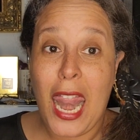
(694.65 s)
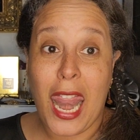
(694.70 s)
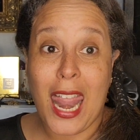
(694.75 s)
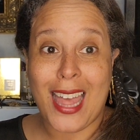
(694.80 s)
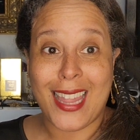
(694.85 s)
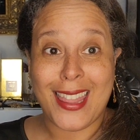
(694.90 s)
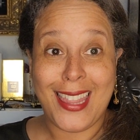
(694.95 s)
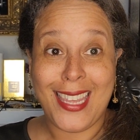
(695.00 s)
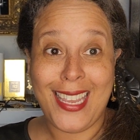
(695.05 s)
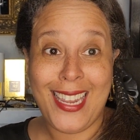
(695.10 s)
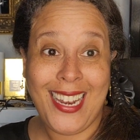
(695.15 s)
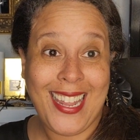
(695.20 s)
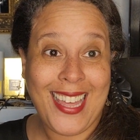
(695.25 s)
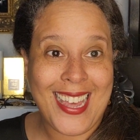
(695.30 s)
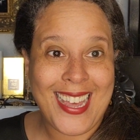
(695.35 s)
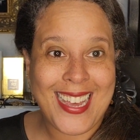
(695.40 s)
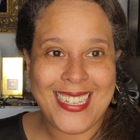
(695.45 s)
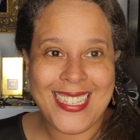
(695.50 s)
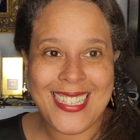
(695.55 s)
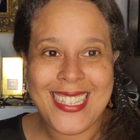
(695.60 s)

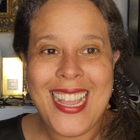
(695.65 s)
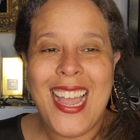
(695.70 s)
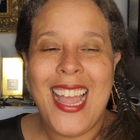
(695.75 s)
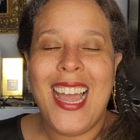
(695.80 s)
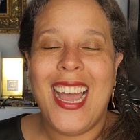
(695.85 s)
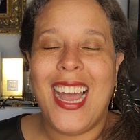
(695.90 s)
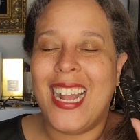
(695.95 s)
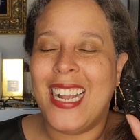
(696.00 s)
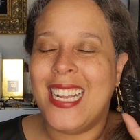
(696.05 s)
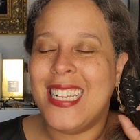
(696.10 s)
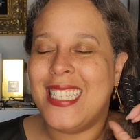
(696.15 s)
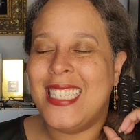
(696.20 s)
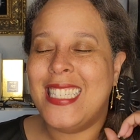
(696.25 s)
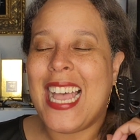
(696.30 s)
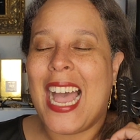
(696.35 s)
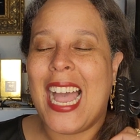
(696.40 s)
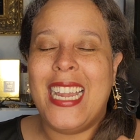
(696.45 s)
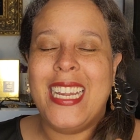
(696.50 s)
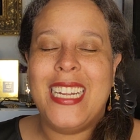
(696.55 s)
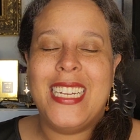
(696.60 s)
Latinas, a
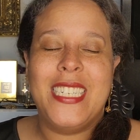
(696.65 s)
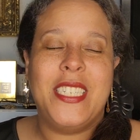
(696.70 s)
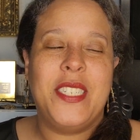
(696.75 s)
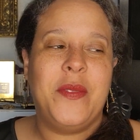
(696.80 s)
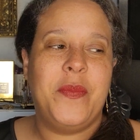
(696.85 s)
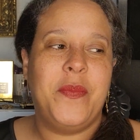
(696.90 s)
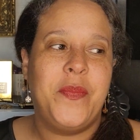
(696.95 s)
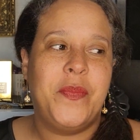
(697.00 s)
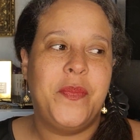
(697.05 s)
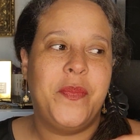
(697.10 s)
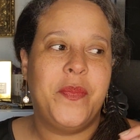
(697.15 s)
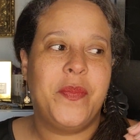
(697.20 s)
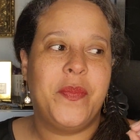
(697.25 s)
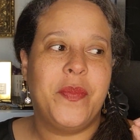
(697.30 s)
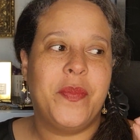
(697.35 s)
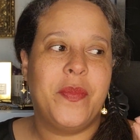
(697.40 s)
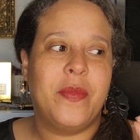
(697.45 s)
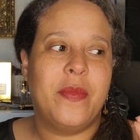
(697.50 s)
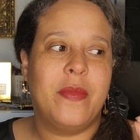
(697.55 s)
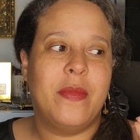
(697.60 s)
satin
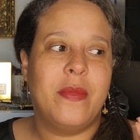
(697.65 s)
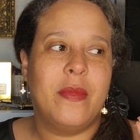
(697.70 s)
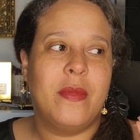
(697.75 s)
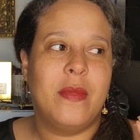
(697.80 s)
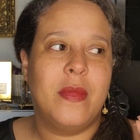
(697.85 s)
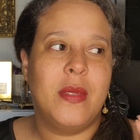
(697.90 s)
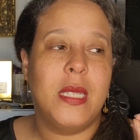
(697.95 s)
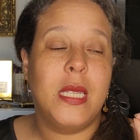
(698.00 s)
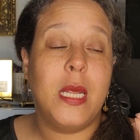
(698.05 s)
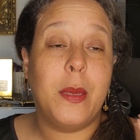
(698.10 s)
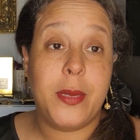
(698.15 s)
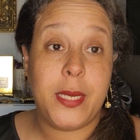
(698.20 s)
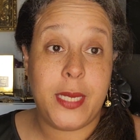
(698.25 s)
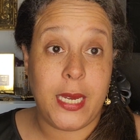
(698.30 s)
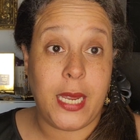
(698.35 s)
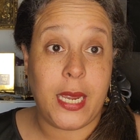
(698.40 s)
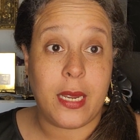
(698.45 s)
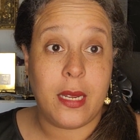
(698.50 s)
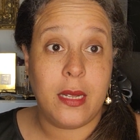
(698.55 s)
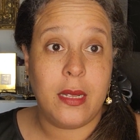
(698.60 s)

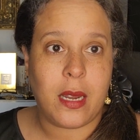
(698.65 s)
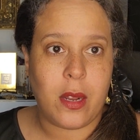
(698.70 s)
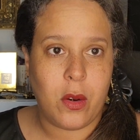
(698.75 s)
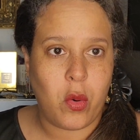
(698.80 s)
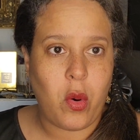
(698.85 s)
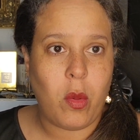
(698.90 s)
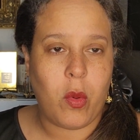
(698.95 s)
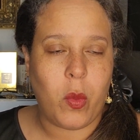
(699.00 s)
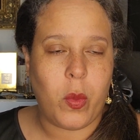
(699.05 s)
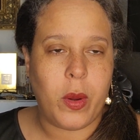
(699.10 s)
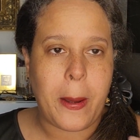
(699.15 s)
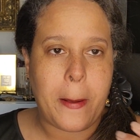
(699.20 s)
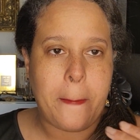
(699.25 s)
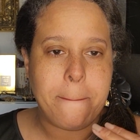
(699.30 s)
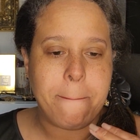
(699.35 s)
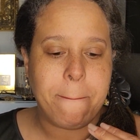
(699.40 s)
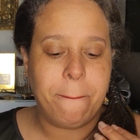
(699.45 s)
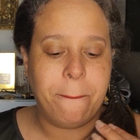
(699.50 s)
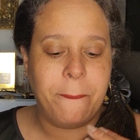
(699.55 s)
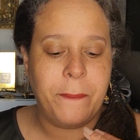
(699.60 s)
lipstick, like a normal one.
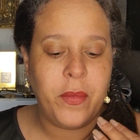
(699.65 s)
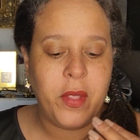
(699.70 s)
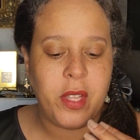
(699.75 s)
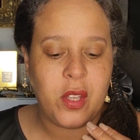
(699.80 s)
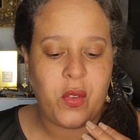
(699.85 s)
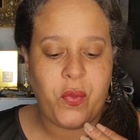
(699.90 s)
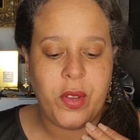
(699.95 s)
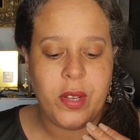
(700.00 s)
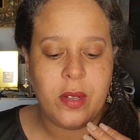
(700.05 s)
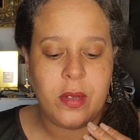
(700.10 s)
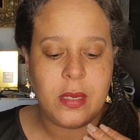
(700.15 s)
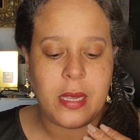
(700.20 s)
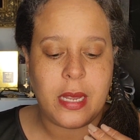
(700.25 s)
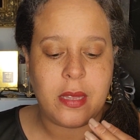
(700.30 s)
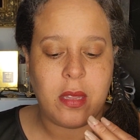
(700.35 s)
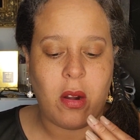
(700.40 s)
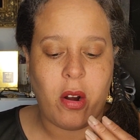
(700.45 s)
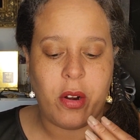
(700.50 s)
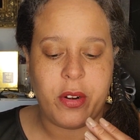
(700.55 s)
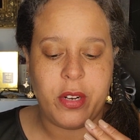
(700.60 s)
This feels like
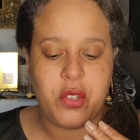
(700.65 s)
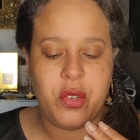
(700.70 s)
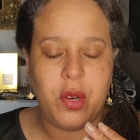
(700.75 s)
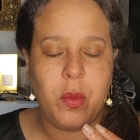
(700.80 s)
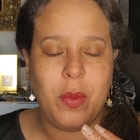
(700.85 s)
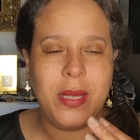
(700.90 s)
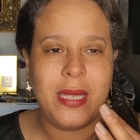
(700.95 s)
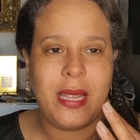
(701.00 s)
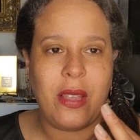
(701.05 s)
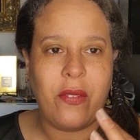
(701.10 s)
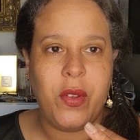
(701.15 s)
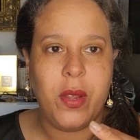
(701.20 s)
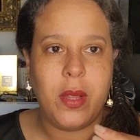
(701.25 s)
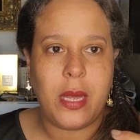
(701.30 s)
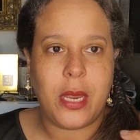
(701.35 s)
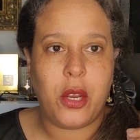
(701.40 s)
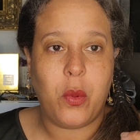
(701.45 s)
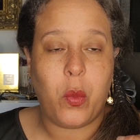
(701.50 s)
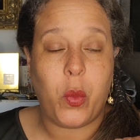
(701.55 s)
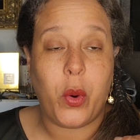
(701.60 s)
the artistry ones, they feel
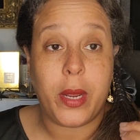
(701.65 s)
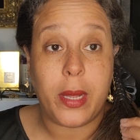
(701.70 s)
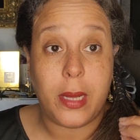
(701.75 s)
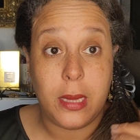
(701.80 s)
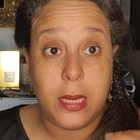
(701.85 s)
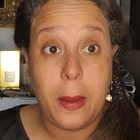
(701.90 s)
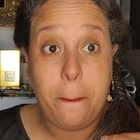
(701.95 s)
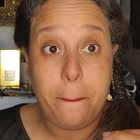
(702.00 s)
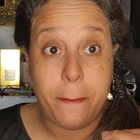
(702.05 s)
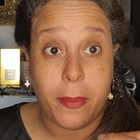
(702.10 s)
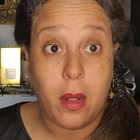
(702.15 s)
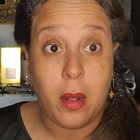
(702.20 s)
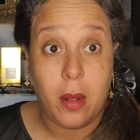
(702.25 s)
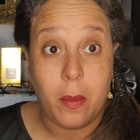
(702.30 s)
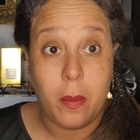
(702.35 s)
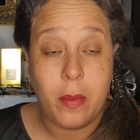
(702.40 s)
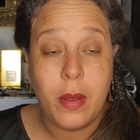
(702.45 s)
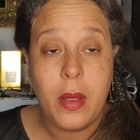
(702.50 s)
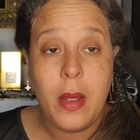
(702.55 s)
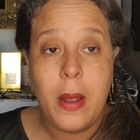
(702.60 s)
like you're wearing a lip
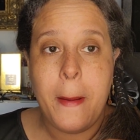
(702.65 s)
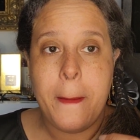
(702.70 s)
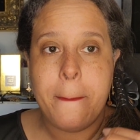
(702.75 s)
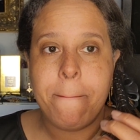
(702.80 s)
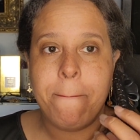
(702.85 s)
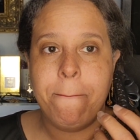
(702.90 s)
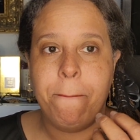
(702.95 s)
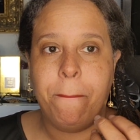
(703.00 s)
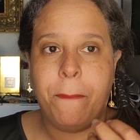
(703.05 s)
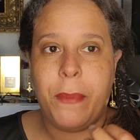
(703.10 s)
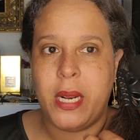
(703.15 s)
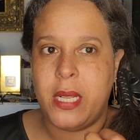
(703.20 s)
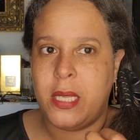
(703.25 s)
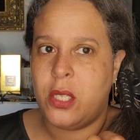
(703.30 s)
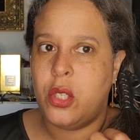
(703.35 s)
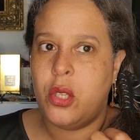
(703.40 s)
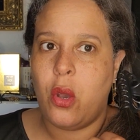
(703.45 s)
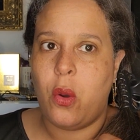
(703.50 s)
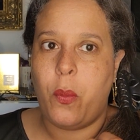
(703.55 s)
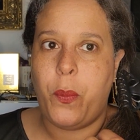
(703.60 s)
balm, but it's
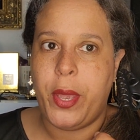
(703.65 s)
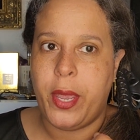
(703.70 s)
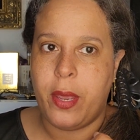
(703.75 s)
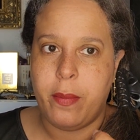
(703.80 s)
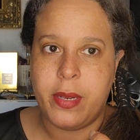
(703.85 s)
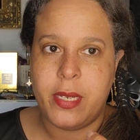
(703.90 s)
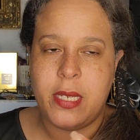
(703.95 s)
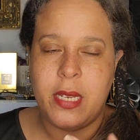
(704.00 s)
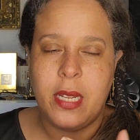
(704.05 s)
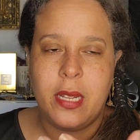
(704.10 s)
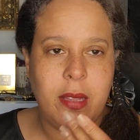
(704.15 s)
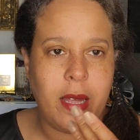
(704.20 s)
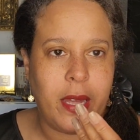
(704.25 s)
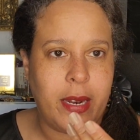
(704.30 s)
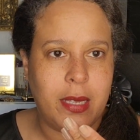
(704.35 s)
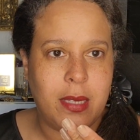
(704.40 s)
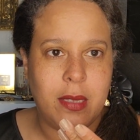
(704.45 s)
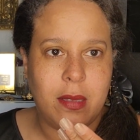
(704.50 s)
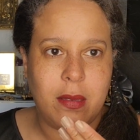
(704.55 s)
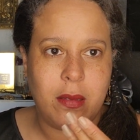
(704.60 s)
so pigmented that
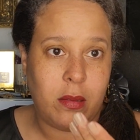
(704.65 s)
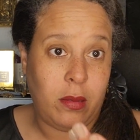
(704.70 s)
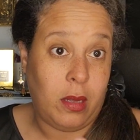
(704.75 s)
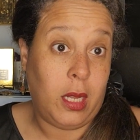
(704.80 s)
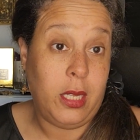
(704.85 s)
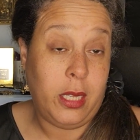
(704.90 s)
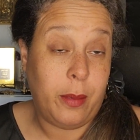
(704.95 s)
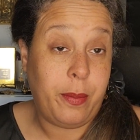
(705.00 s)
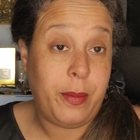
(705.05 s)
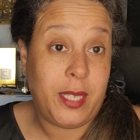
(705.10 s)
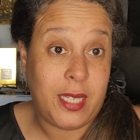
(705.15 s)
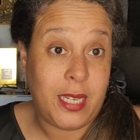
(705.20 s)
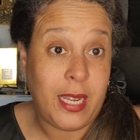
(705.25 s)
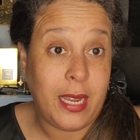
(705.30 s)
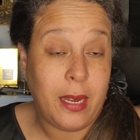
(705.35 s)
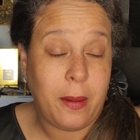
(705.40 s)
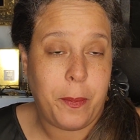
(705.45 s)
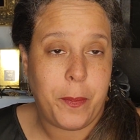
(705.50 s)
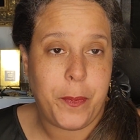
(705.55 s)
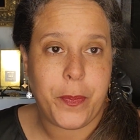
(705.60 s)
it's a
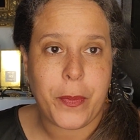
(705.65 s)
lipstick